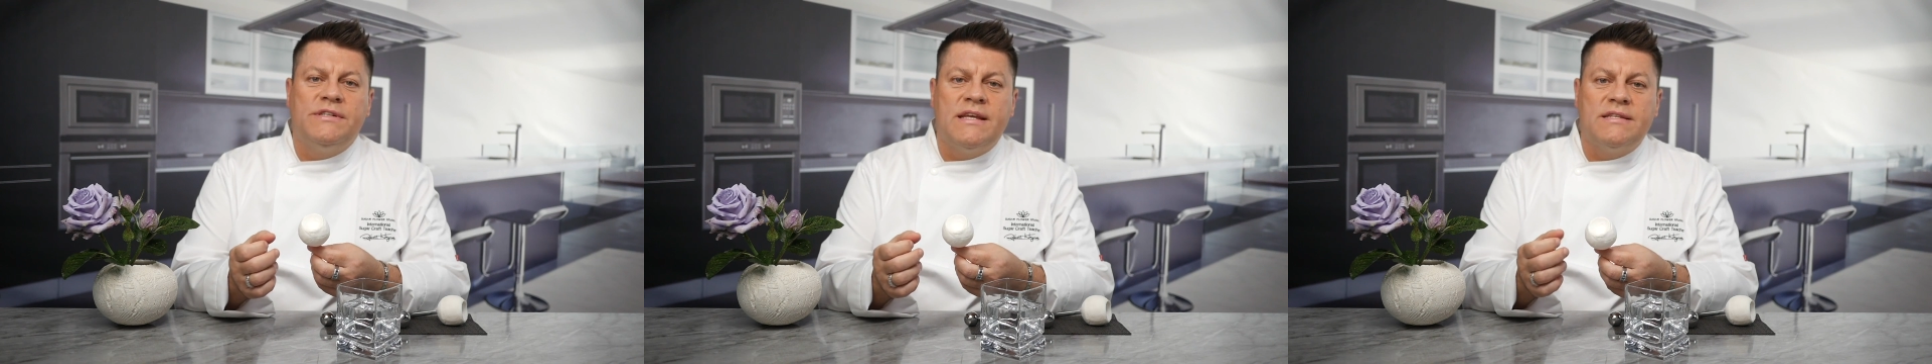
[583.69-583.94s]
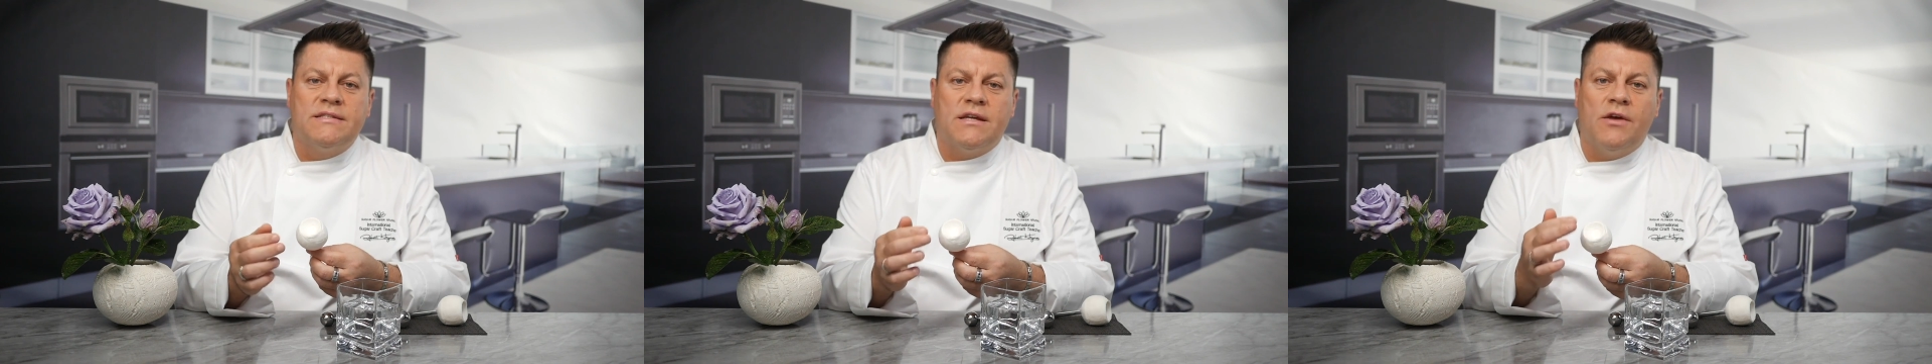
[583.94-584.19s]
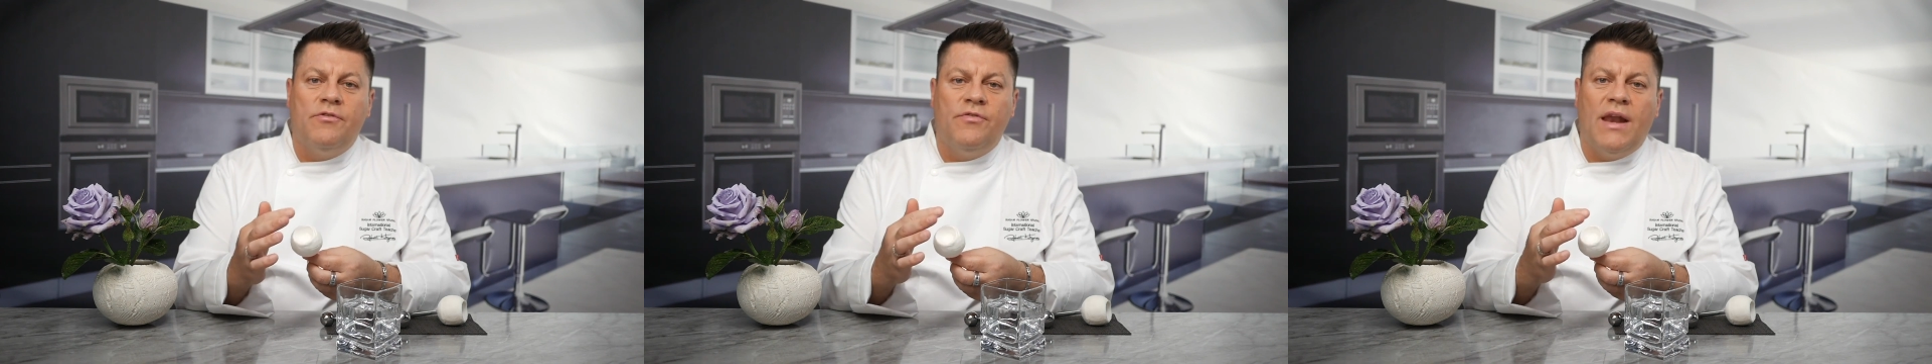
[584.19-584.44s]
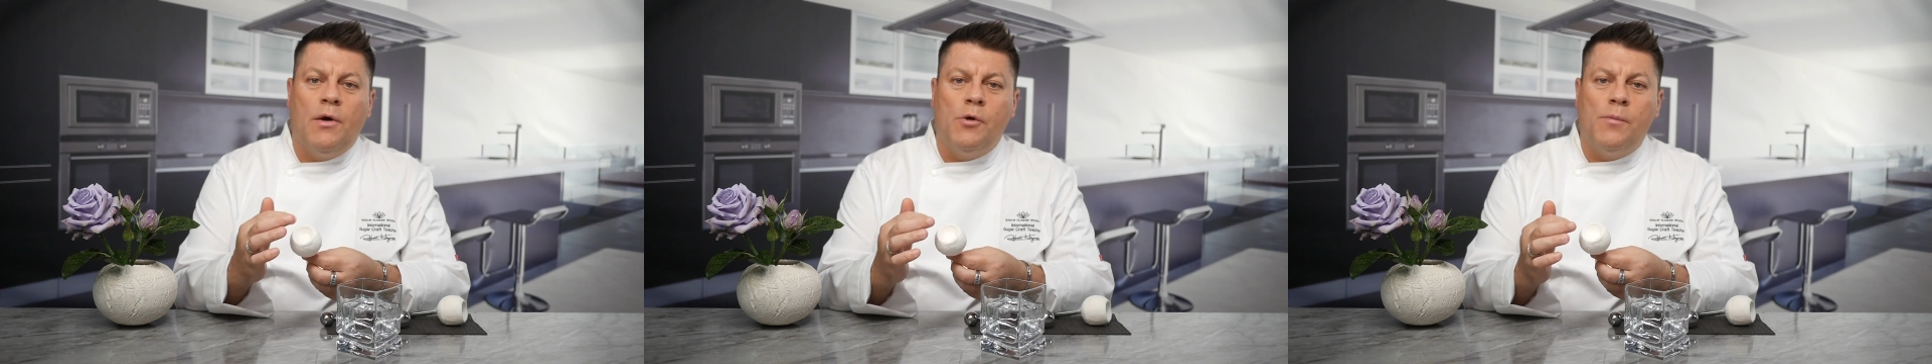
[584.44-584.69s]
disc of
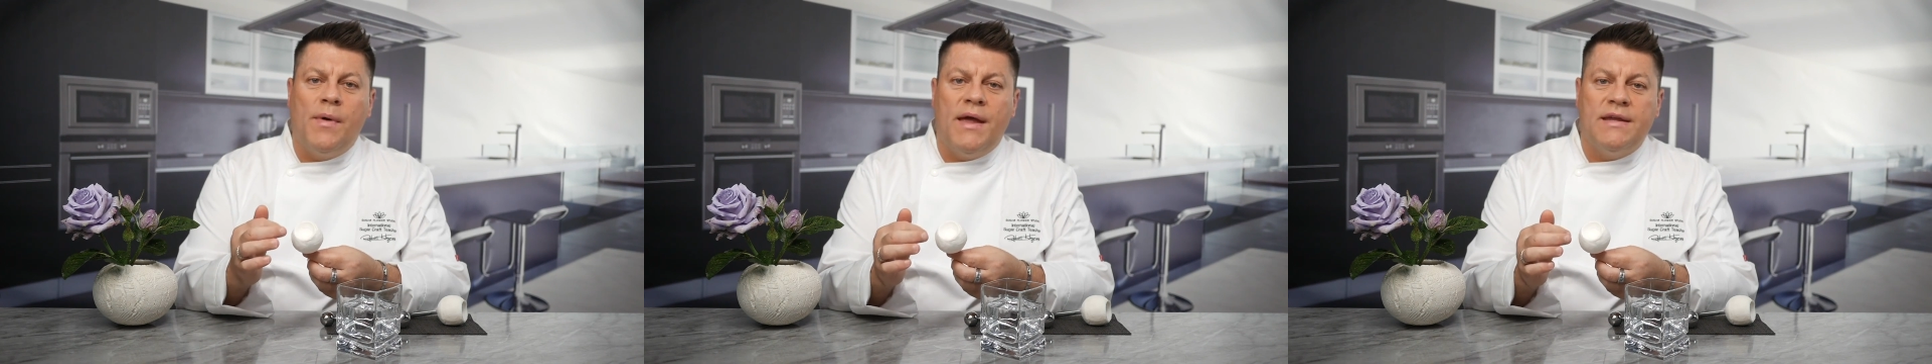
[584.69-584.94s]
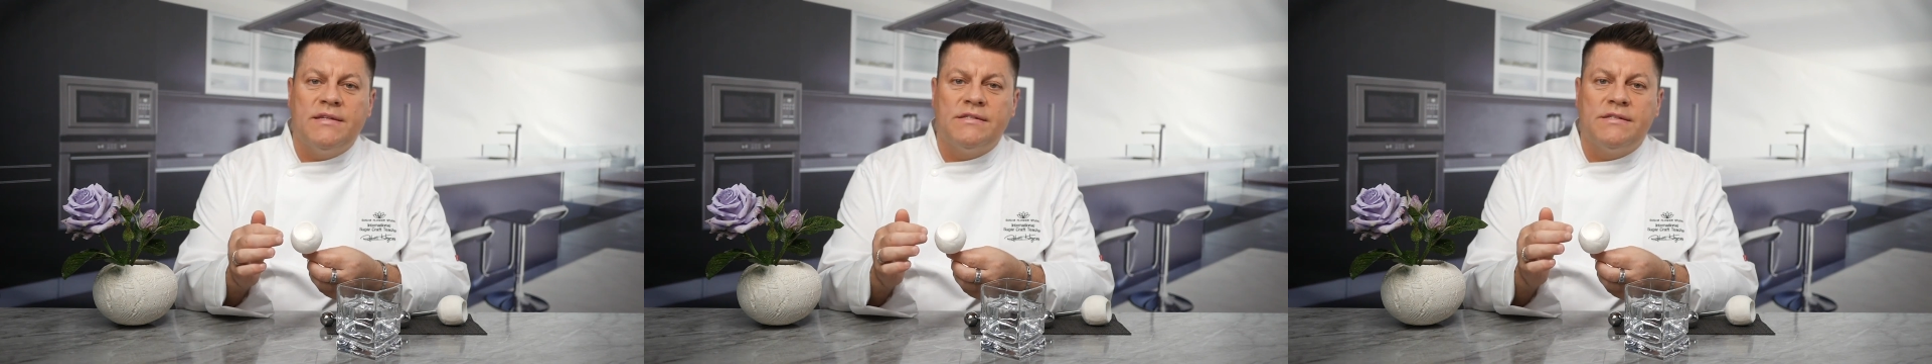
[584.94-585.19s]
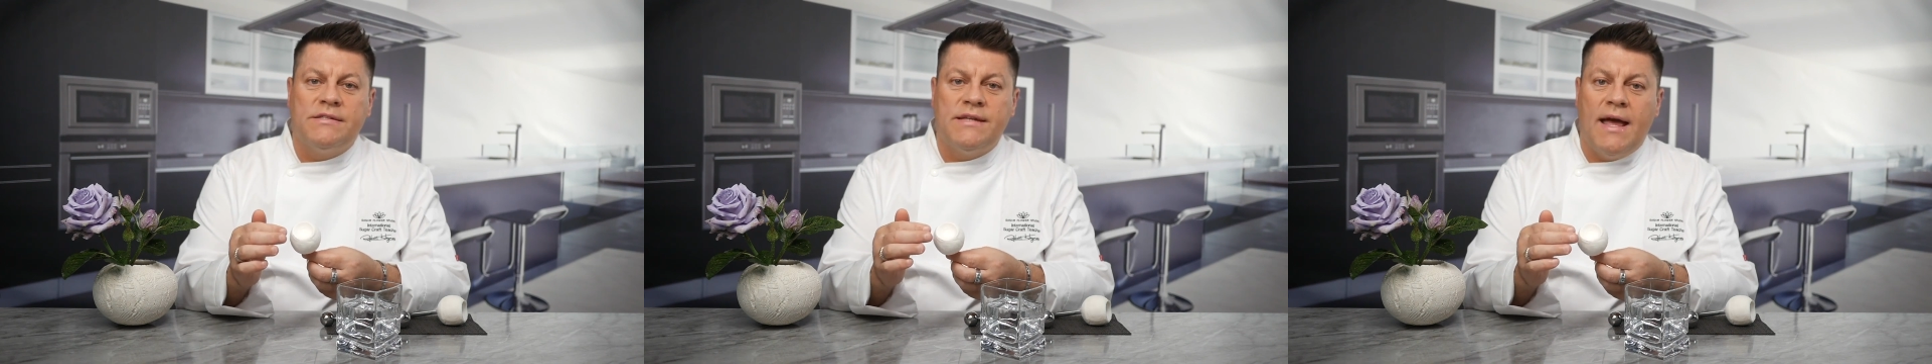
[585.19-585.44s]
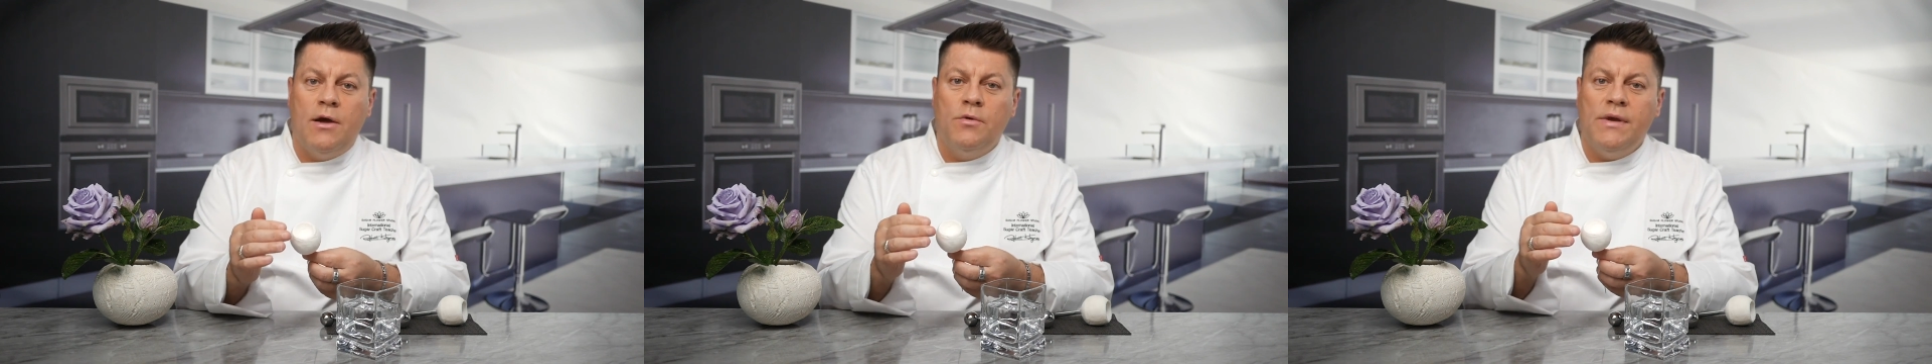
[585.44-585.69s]
flour paste
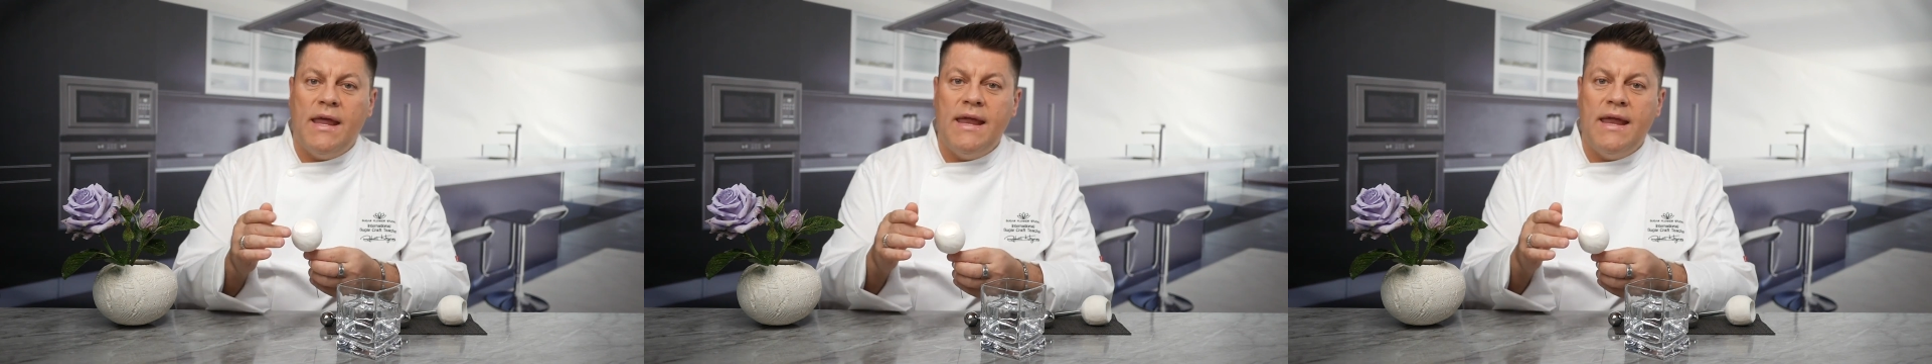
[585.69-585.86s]
down,